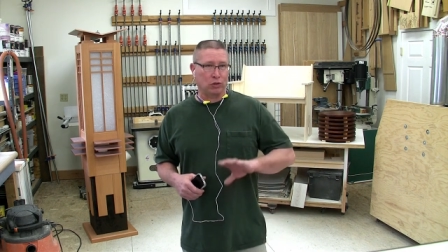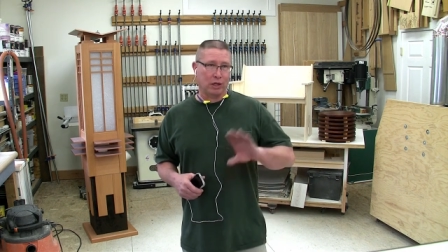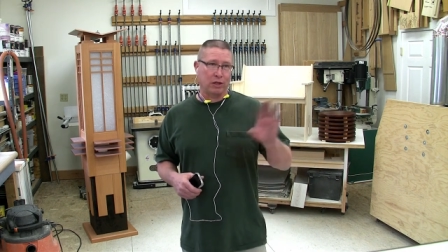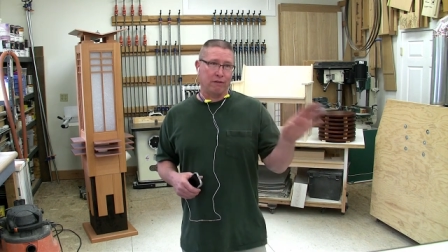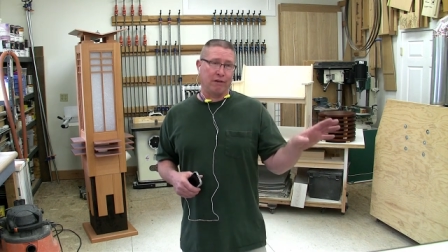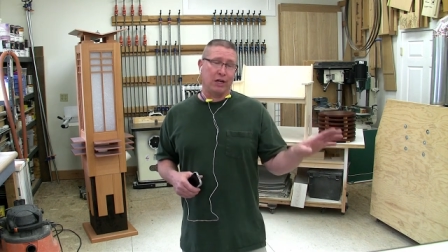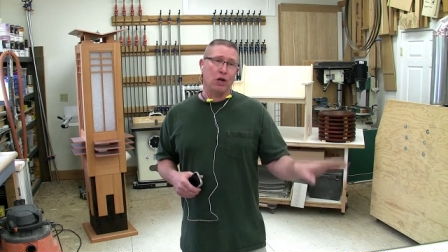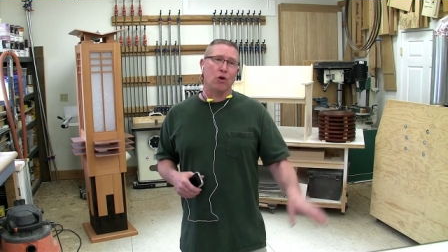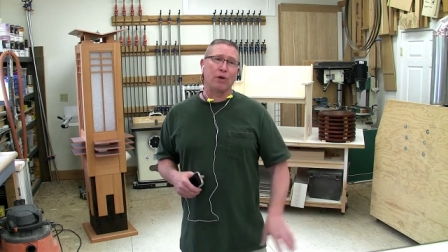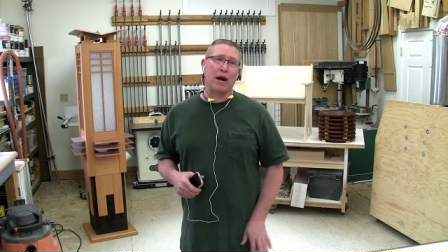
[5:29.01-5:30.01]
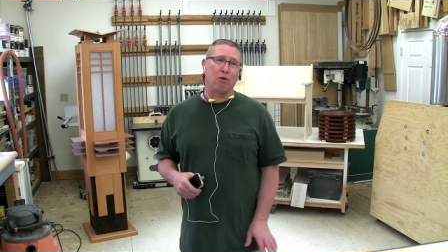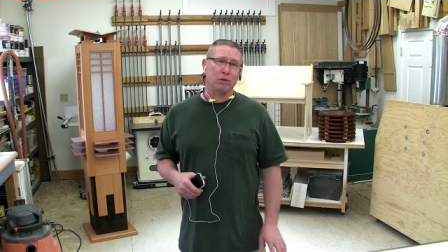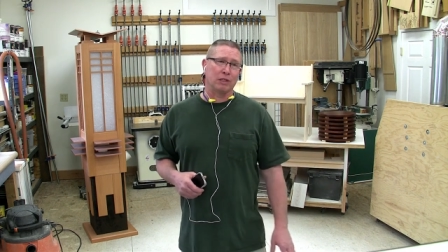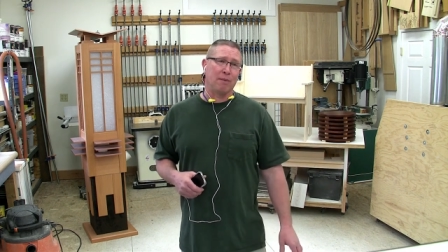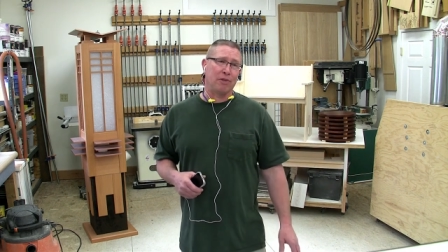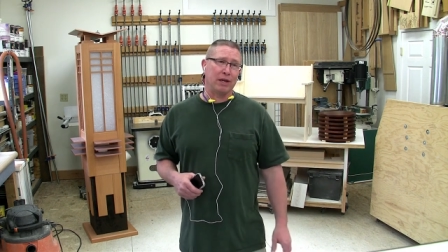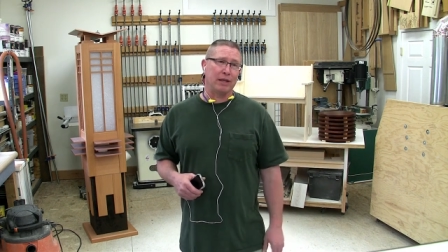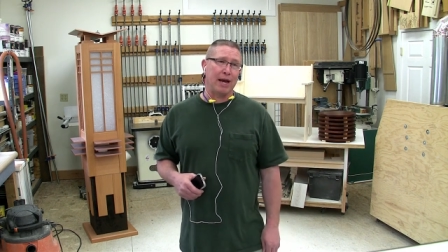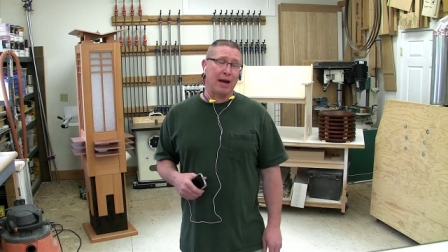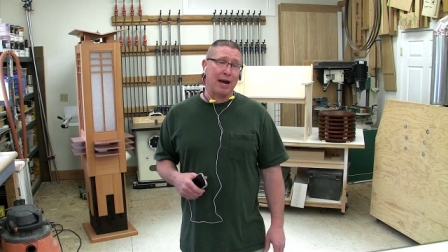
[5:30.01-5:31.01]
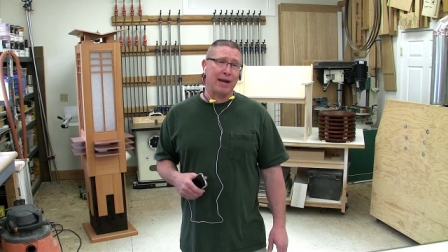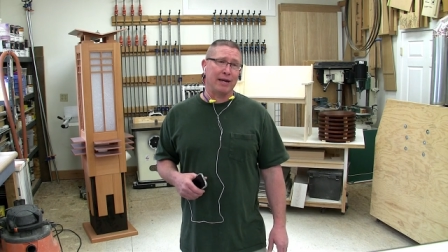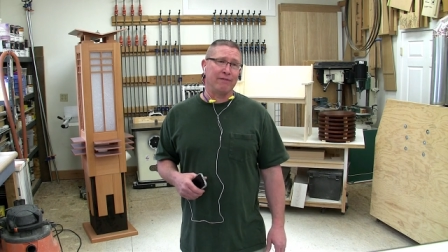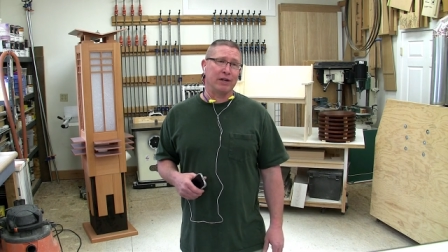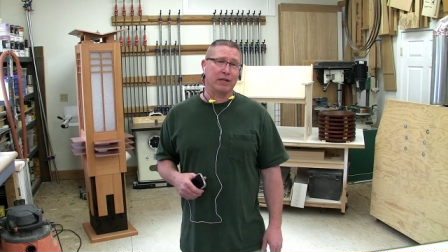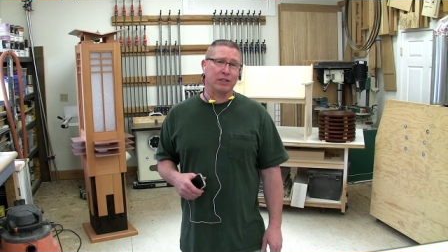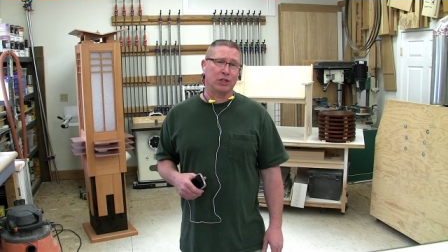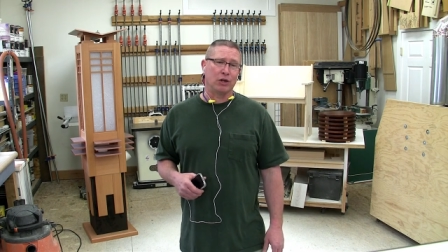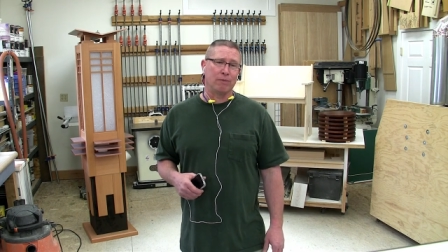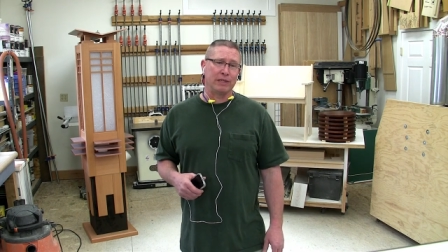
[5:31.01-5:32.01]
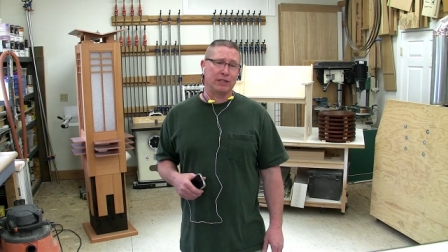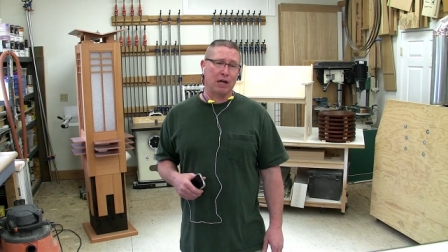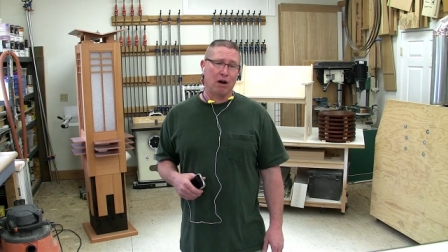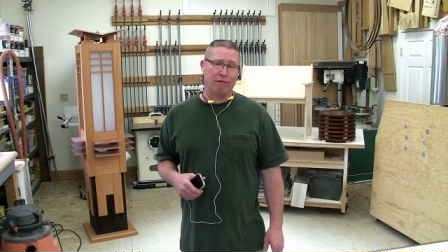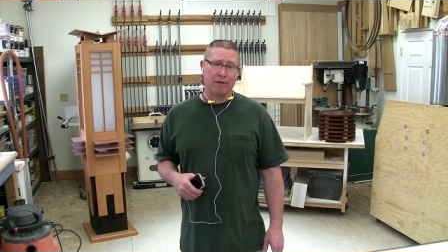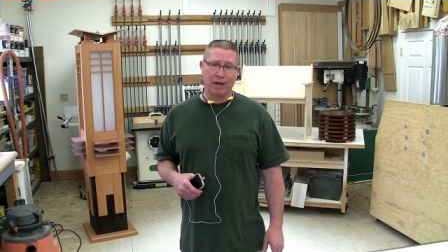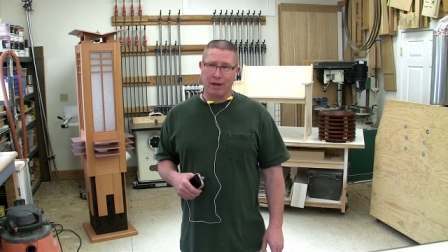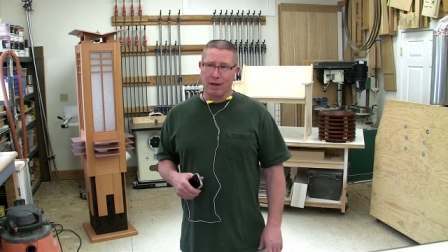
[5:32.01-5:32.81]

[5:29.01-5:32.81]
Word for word: strictly the video route was something that I had even considered myself.